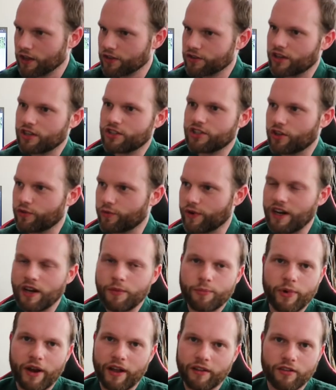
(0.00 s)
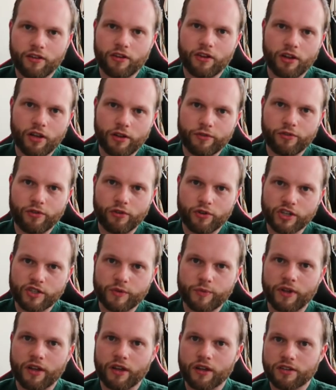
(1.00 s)
So it's not really practical, of
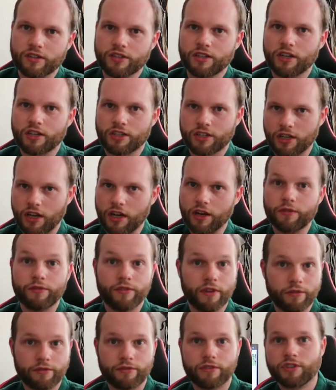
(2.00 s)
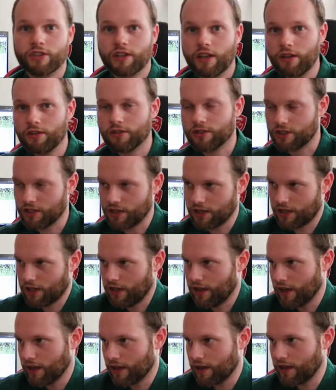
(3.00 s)
course, because there's a lot of different skills
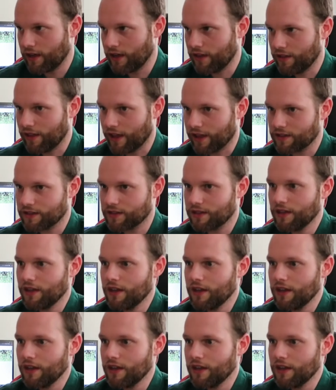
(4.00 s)
uh, in that.